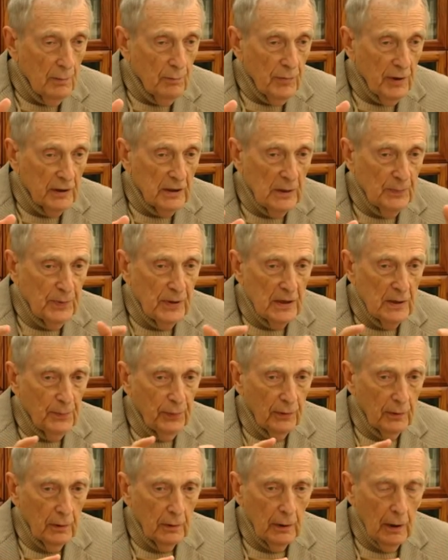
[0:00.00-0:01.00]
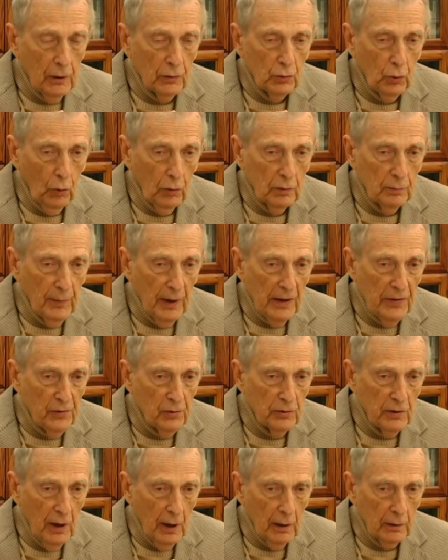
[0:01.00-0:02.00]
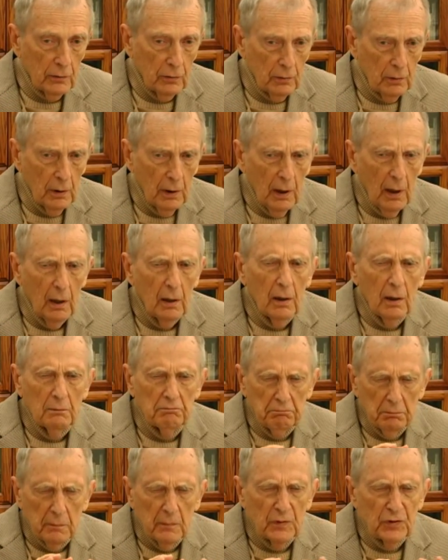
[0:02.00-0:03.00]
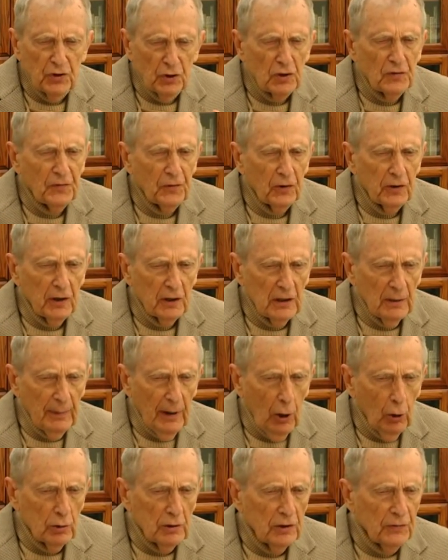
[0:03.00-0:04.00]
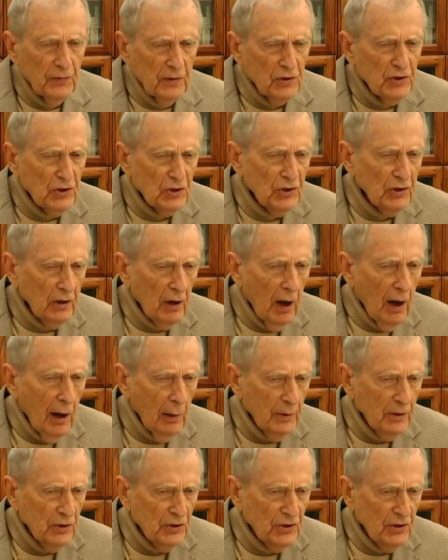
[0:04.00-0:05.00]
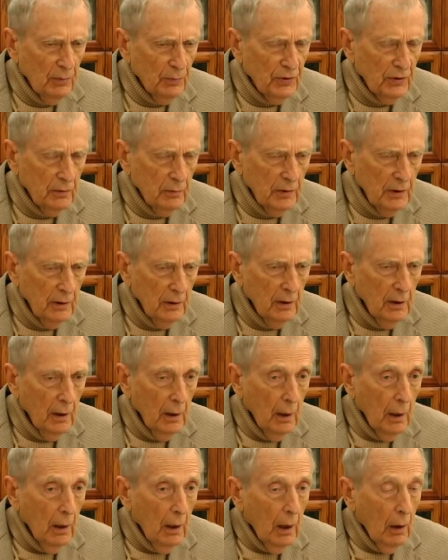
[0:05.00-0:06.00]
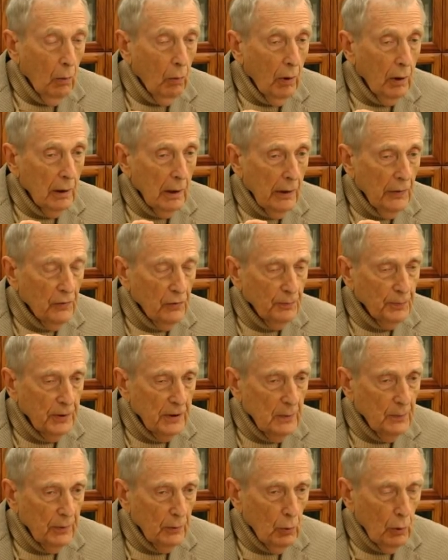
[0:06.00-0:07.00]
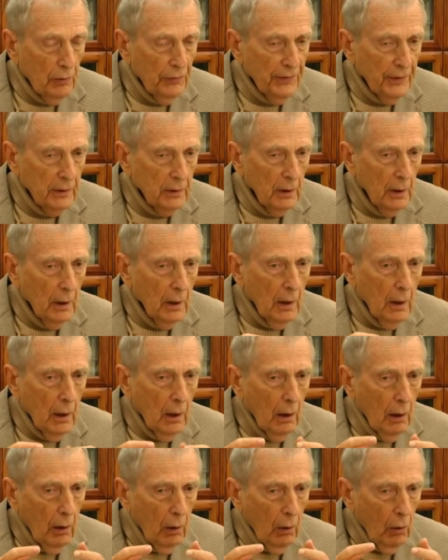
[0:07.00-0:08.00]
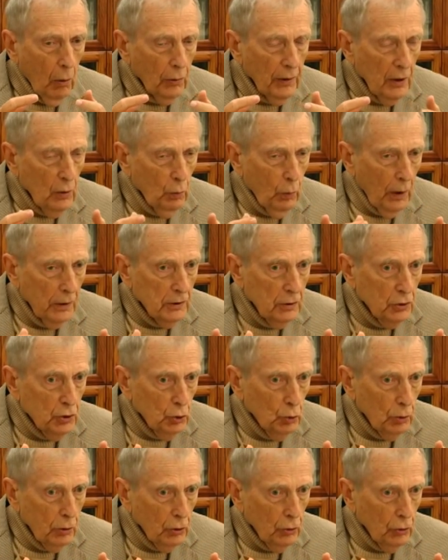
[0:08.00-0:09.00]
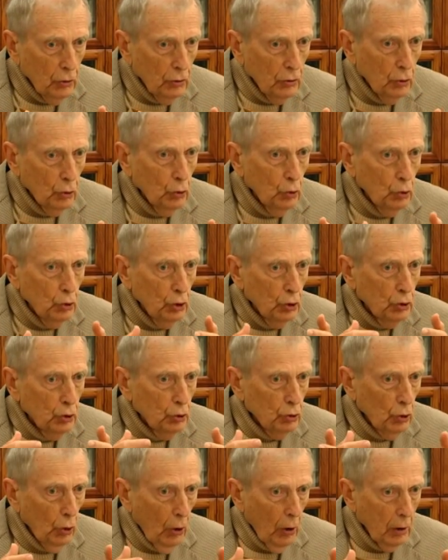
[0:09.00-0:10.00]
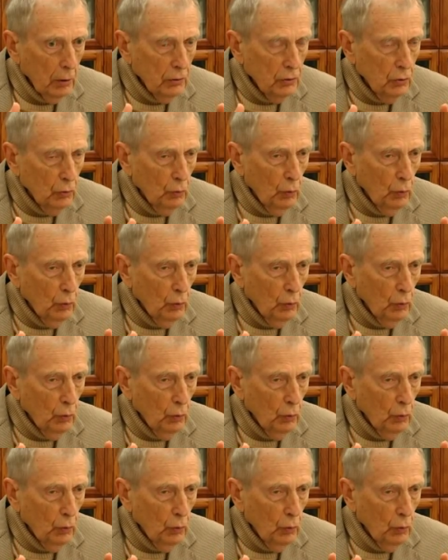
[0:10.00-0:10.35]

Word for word: Many people are told by their doctor, just forget about it, this is a common symptom. While other people will think, Okay, what did you learn? Who did you talk to?